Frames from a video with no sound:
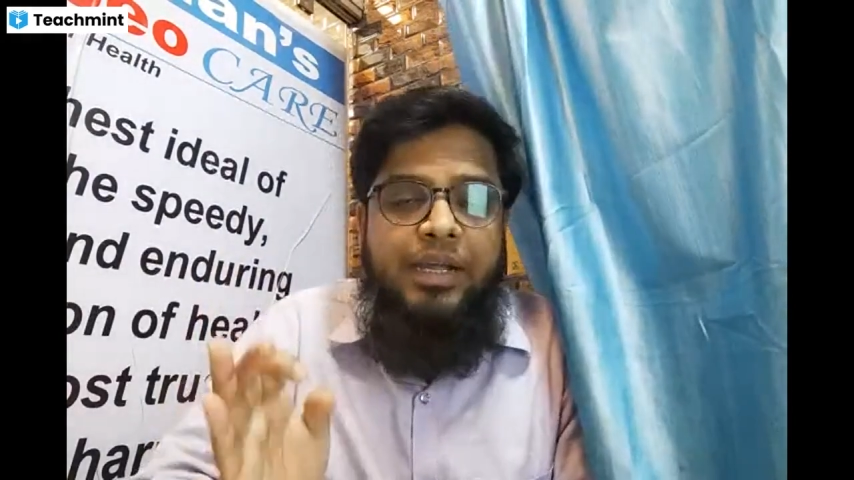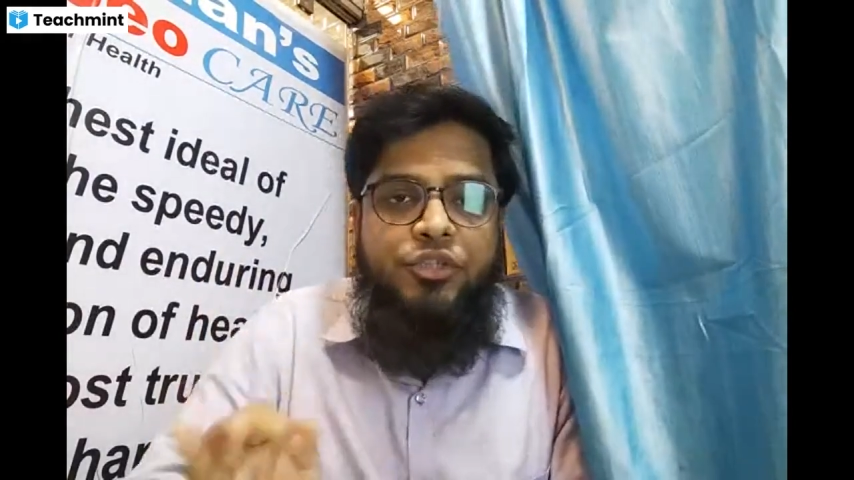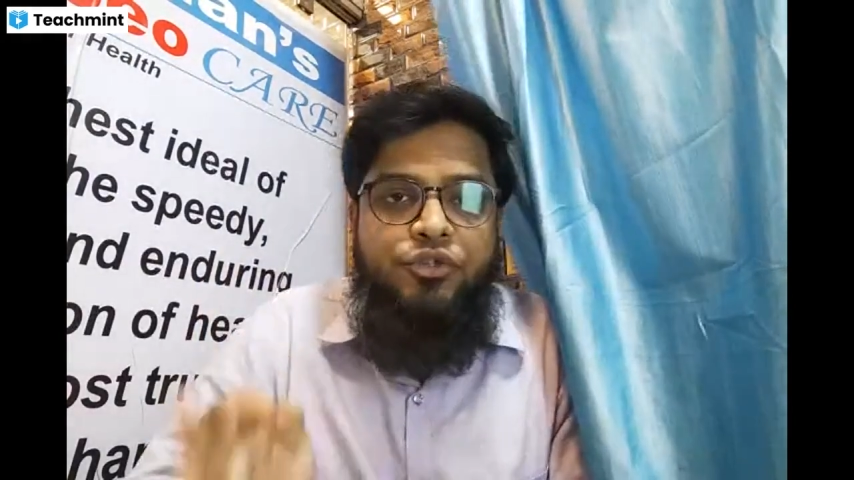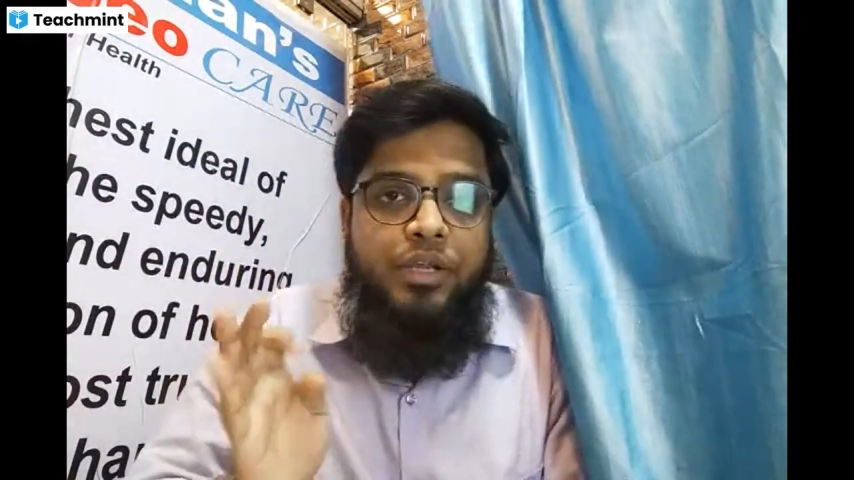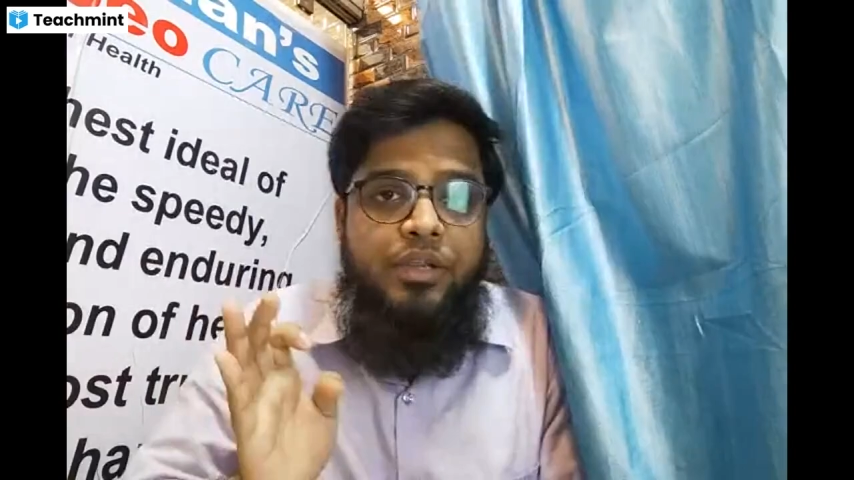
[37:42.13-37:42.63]

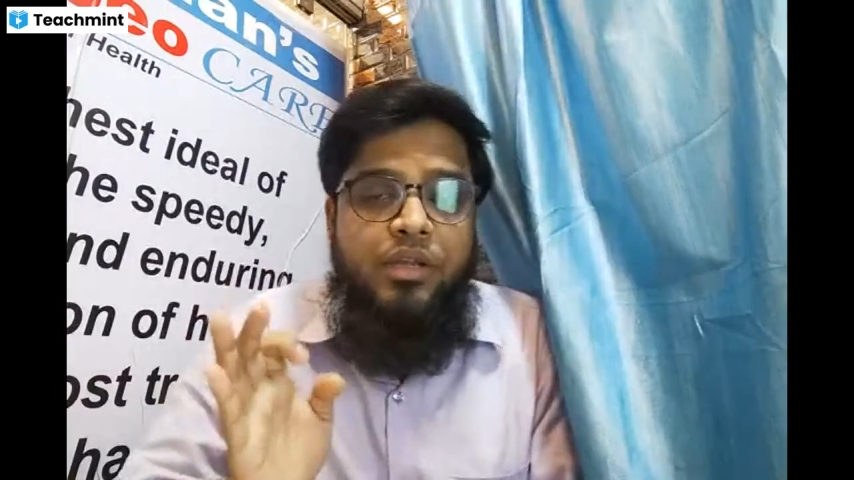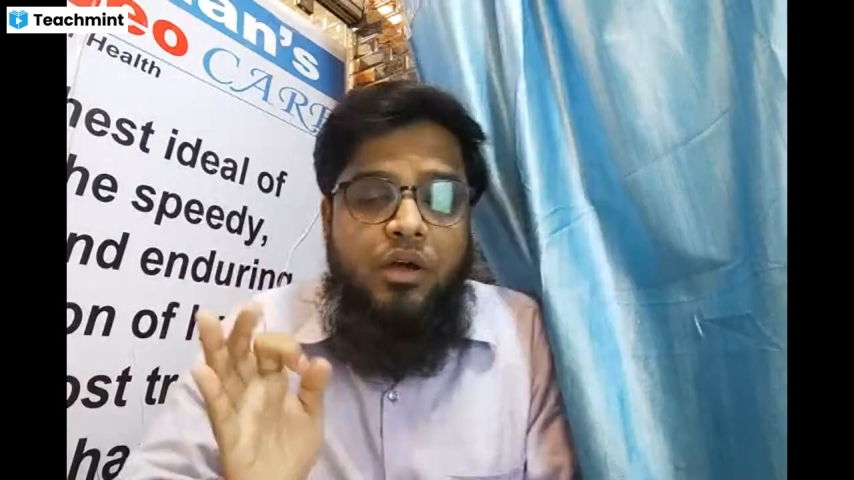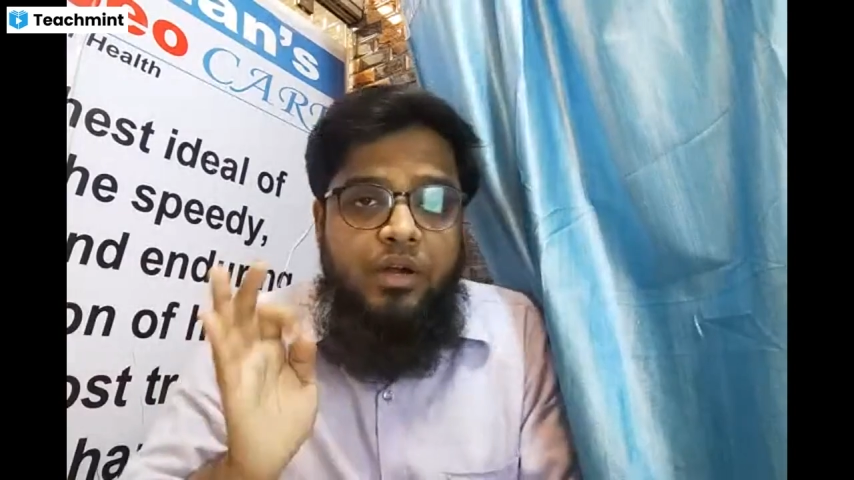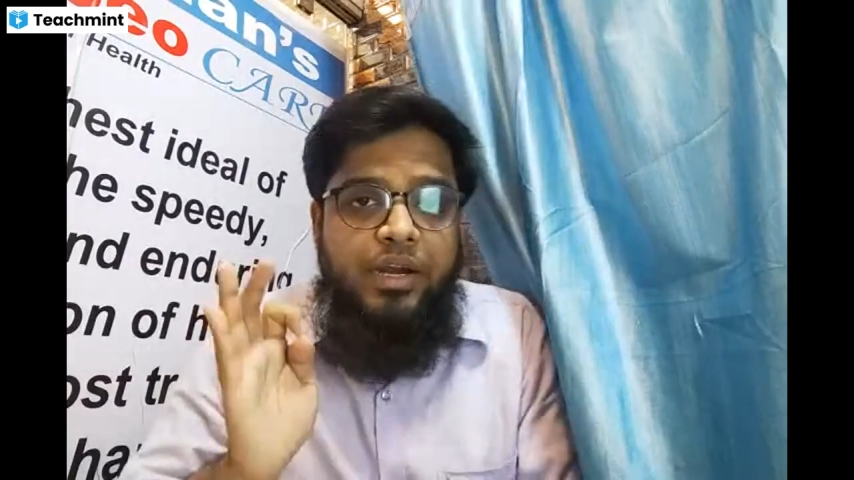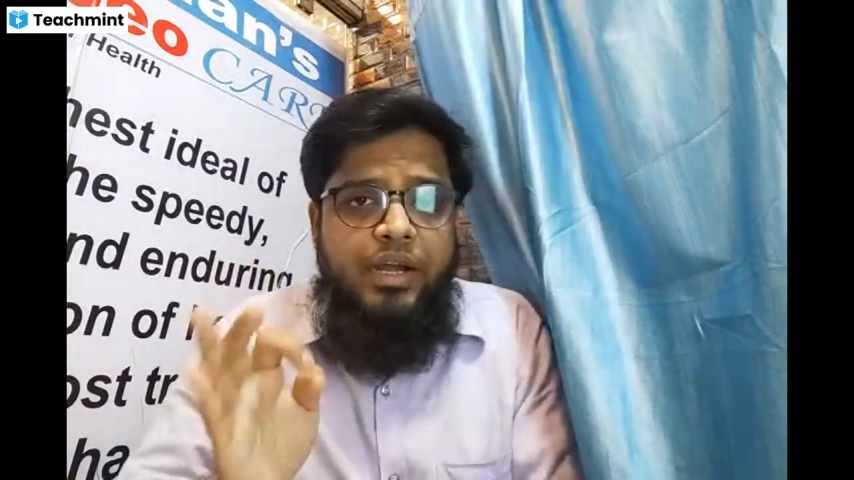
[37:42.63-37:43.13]
injuries
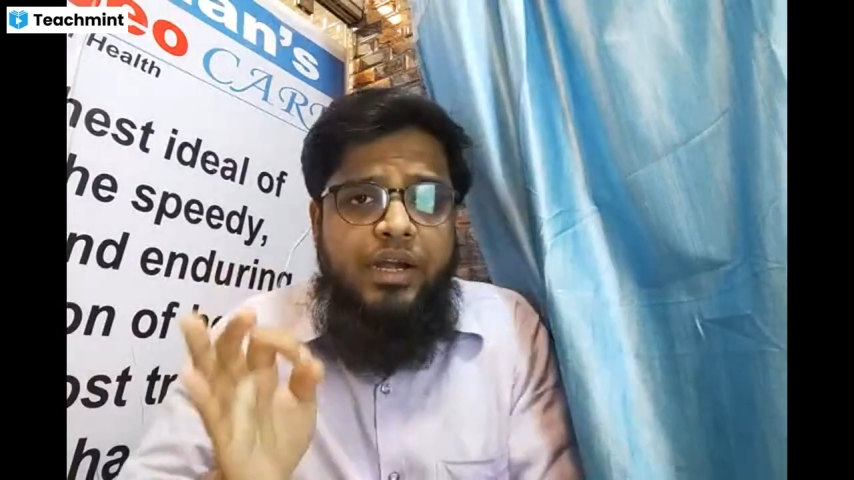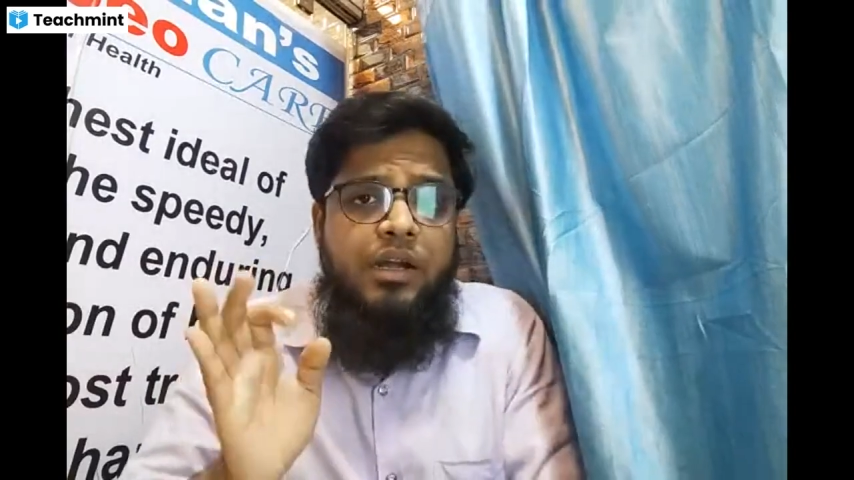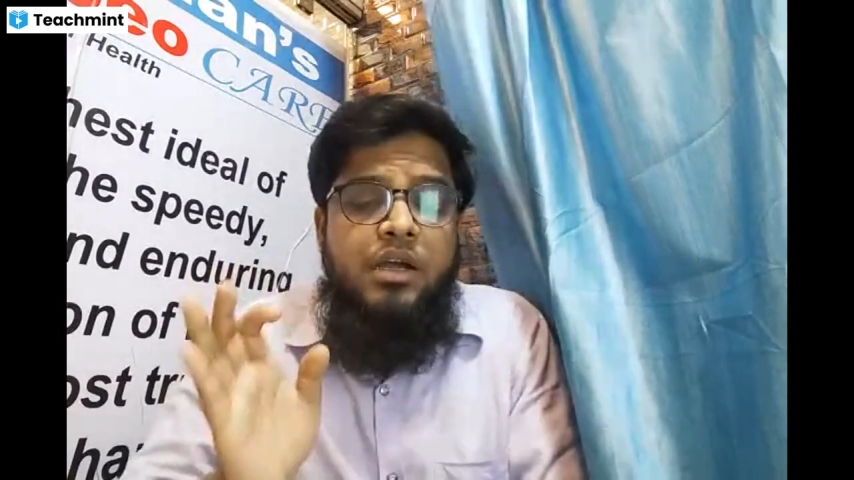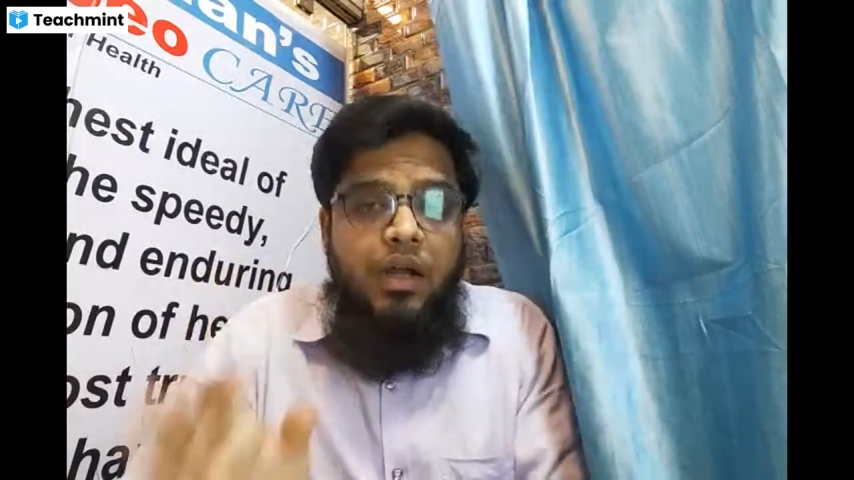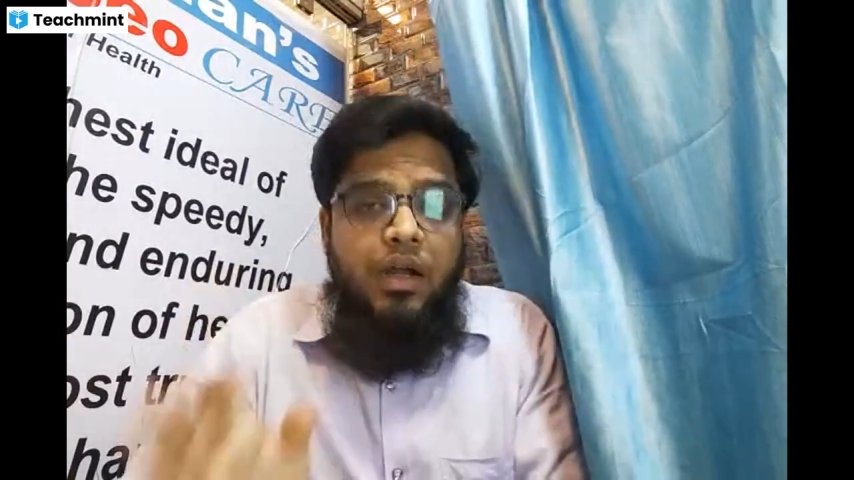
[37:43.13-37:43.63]
or recurrent
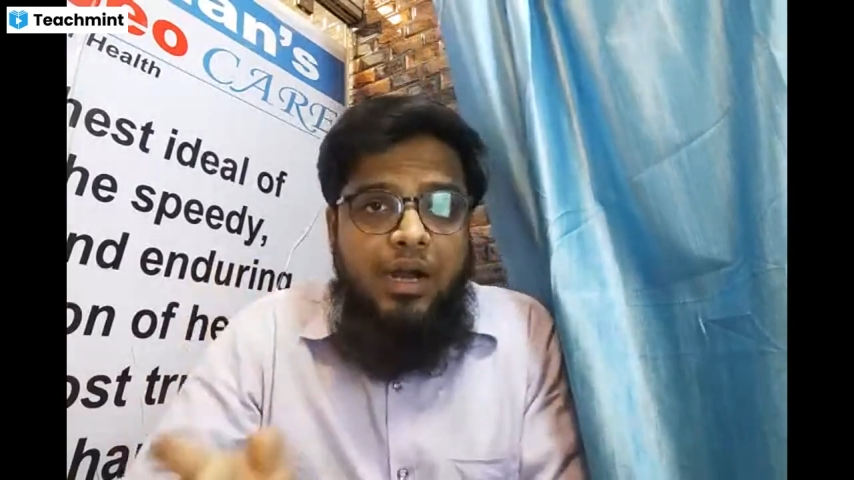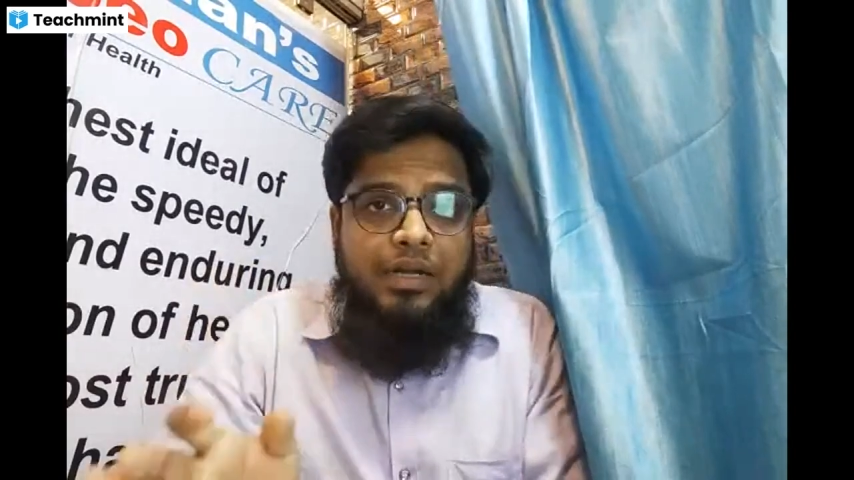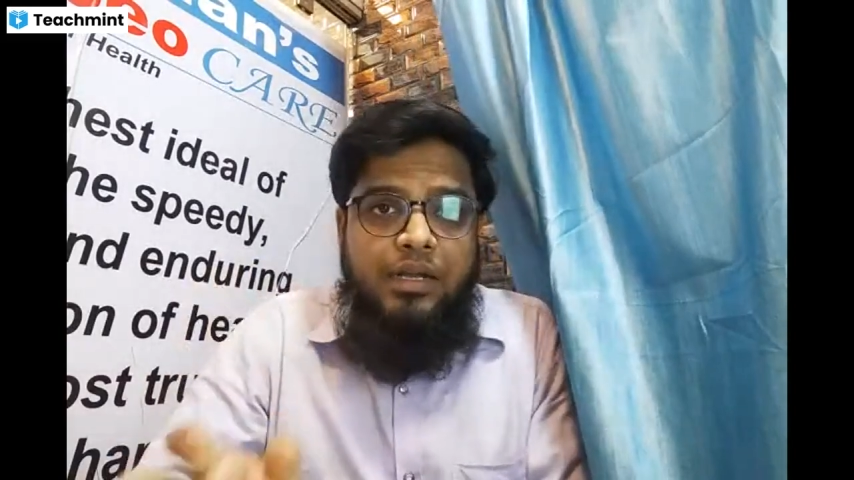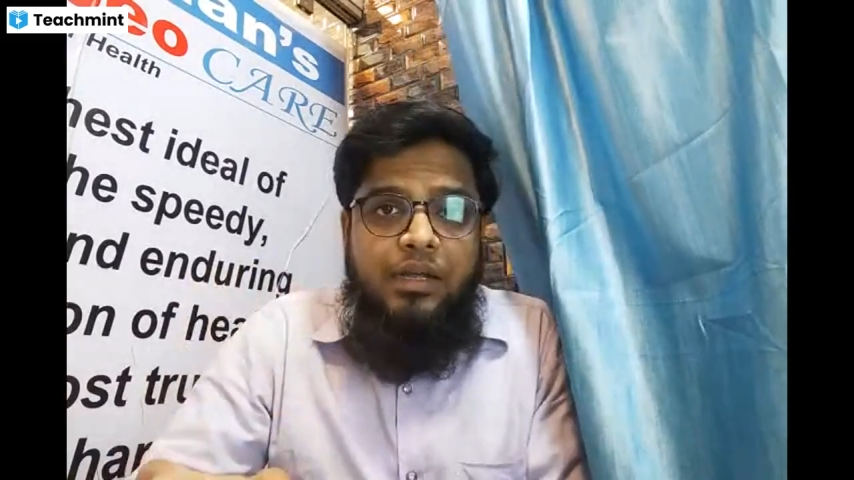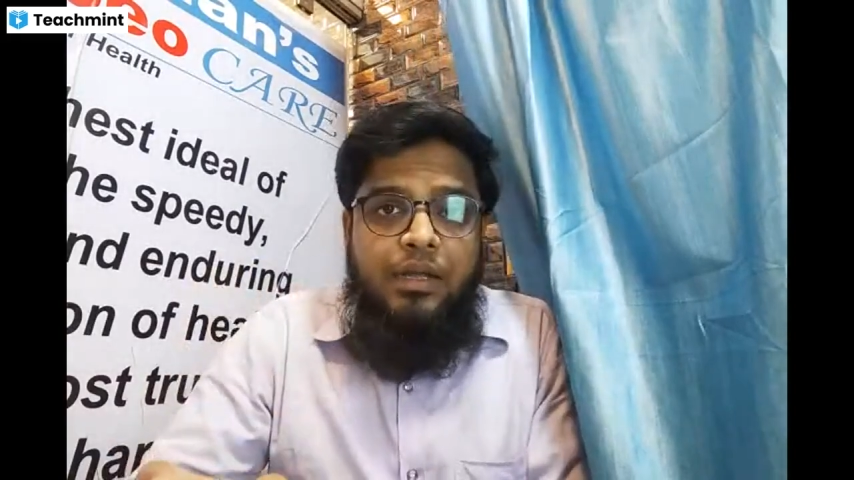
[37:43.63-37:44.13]

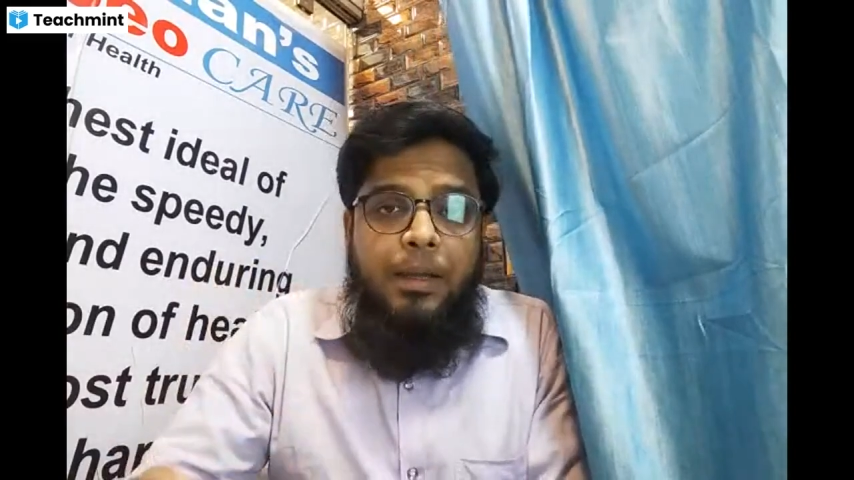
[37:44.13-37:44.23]
cut.